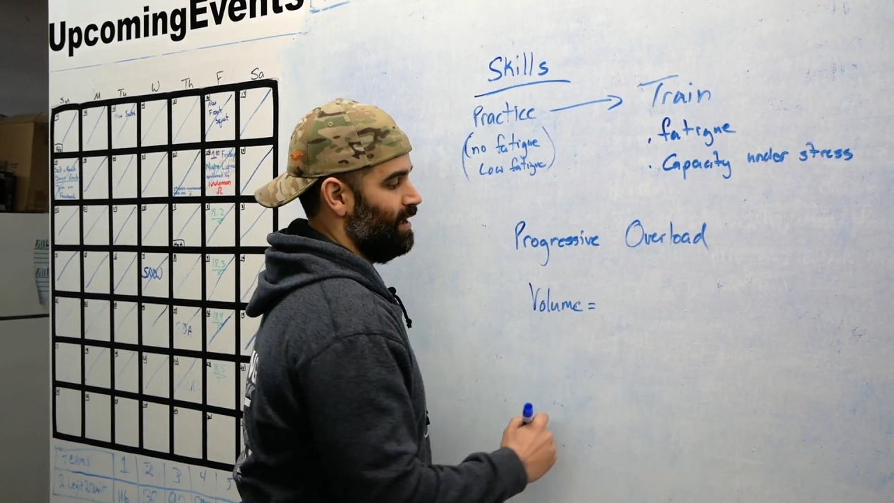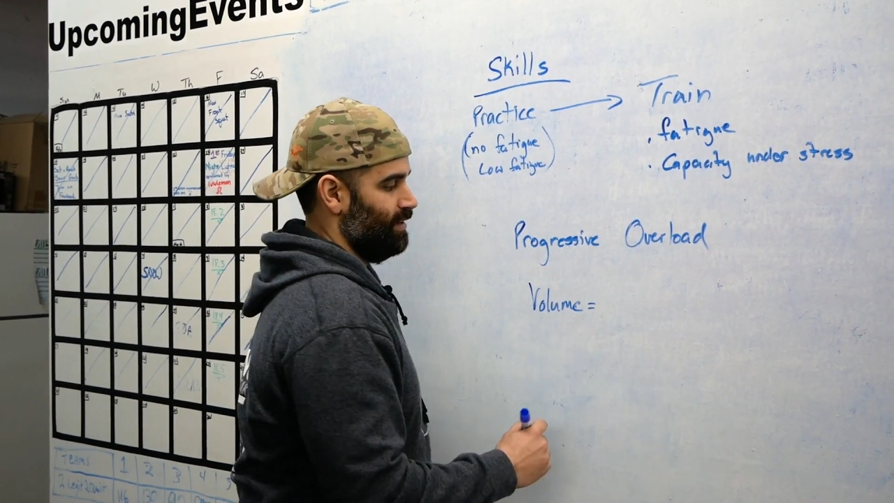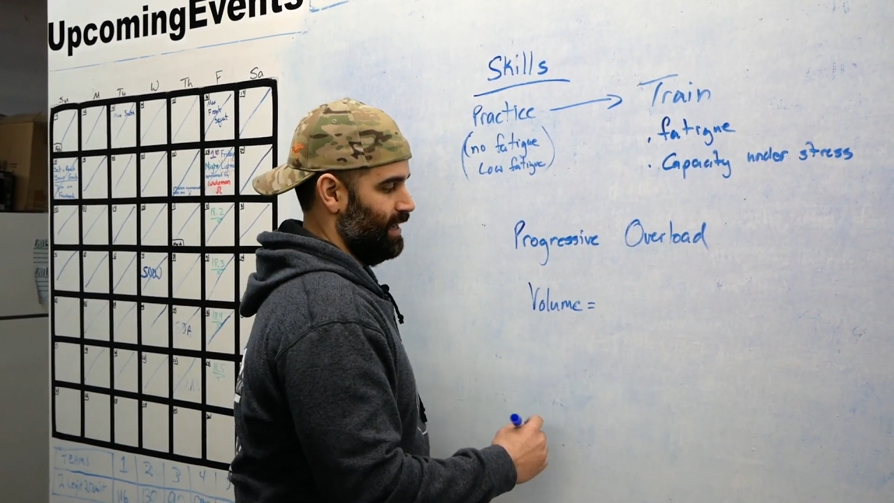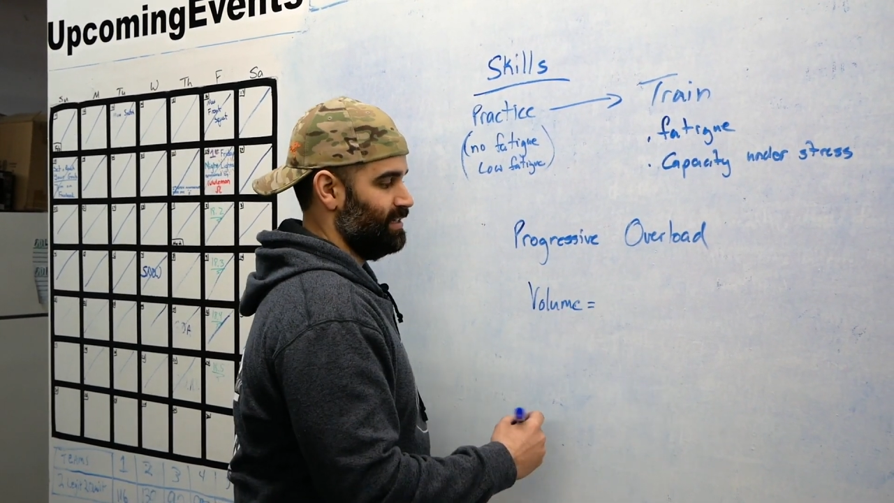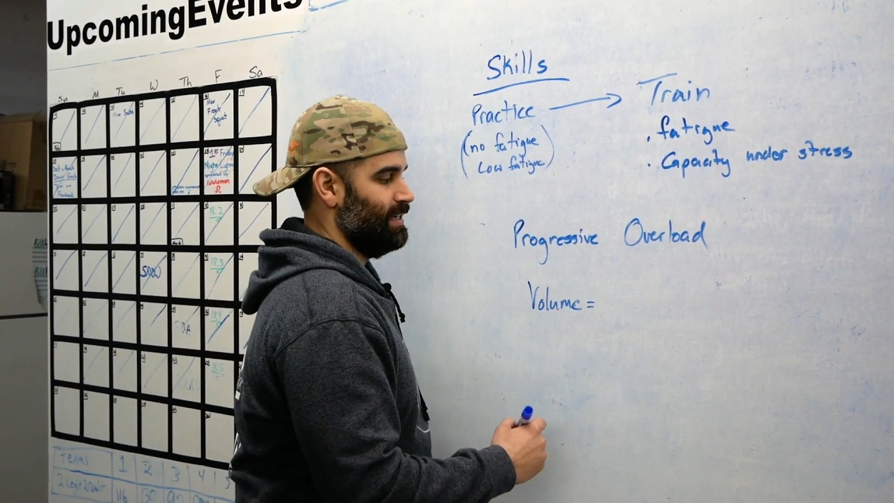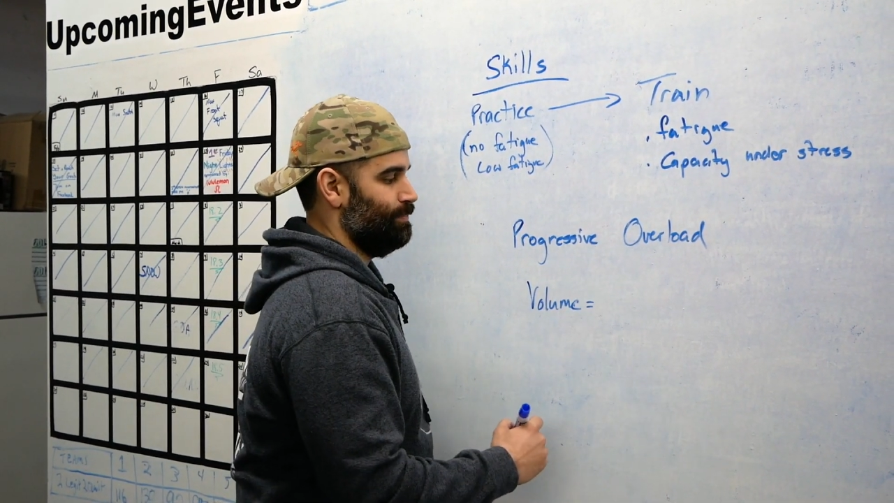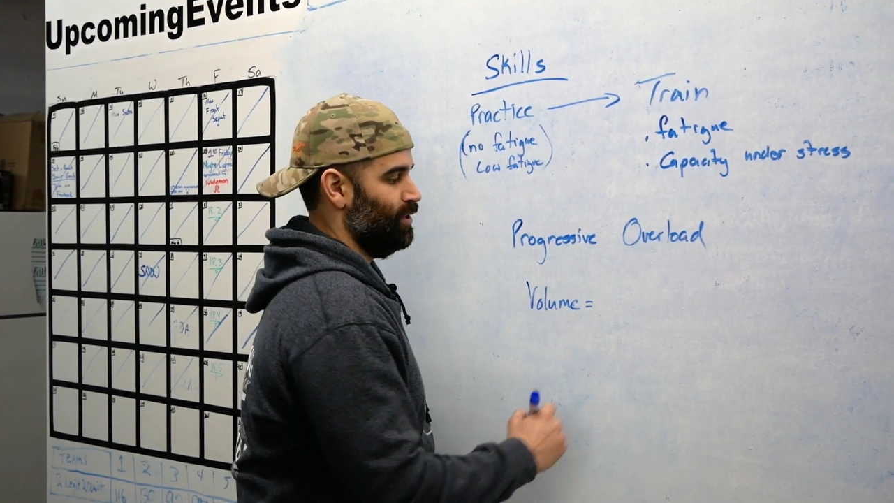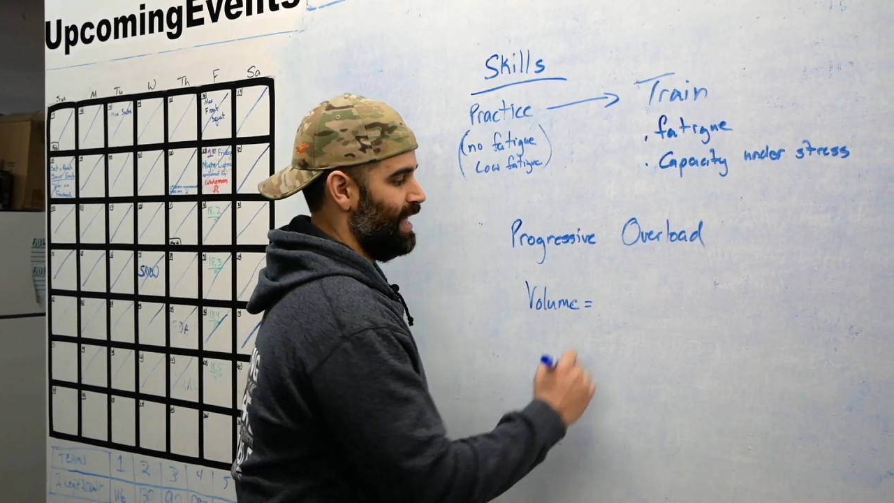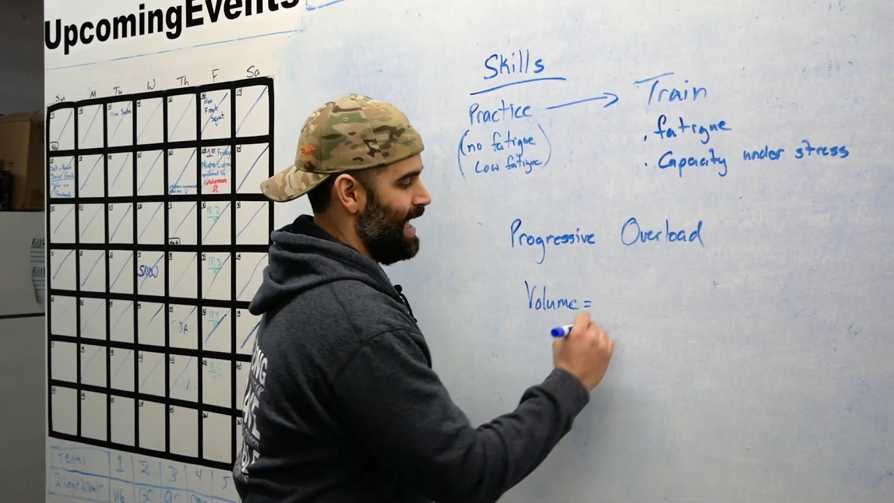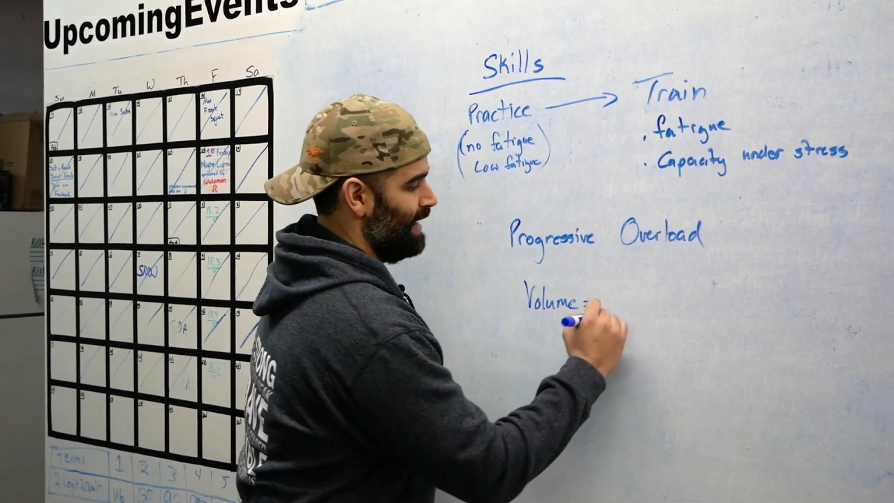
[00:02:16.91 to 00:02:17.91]
as
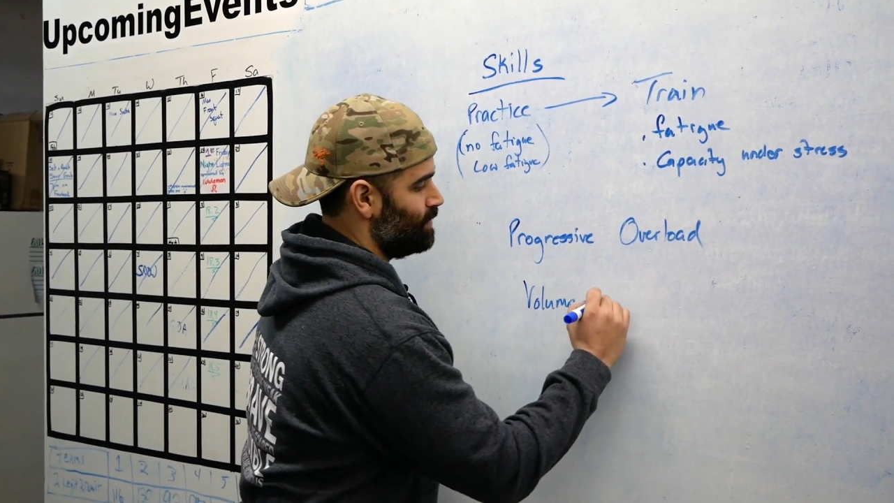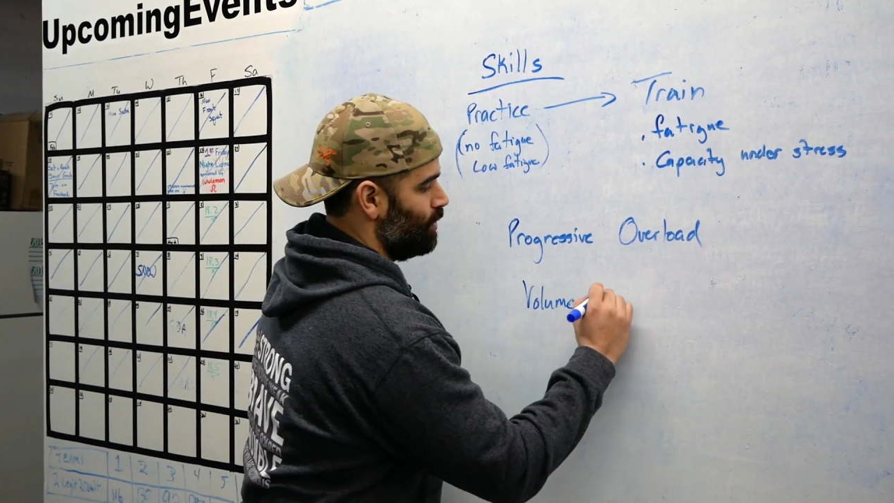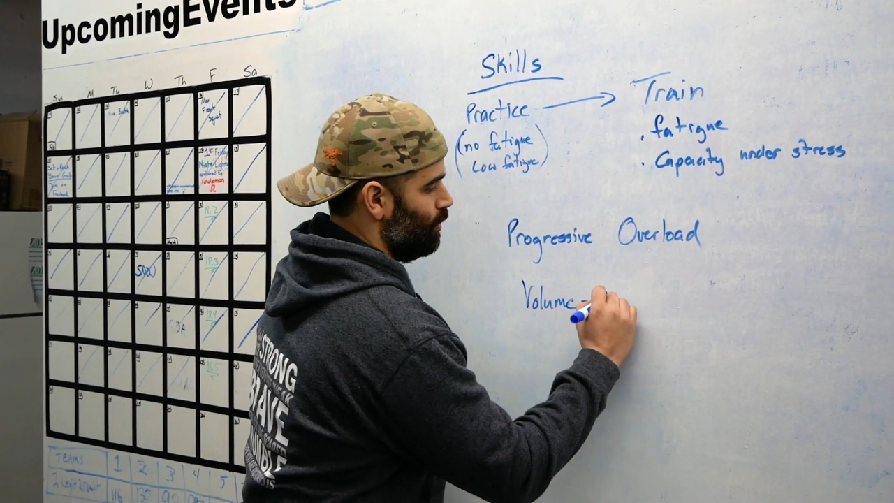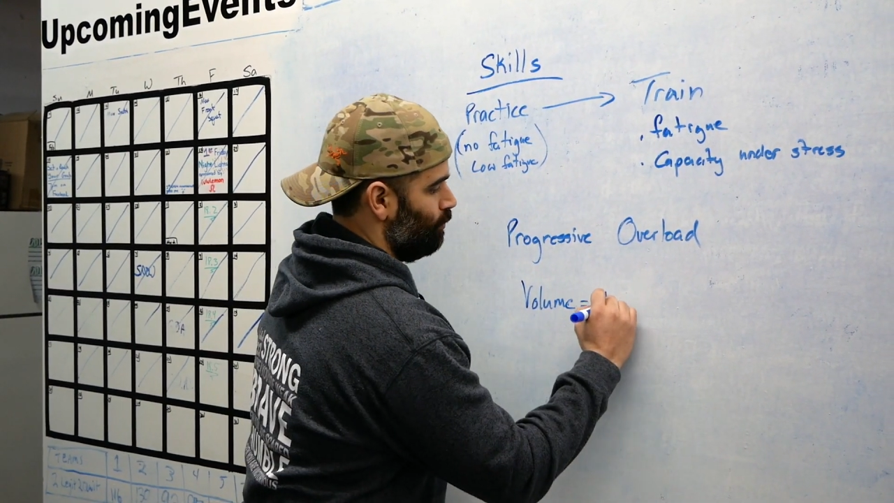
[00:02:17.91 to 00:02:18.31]
simple as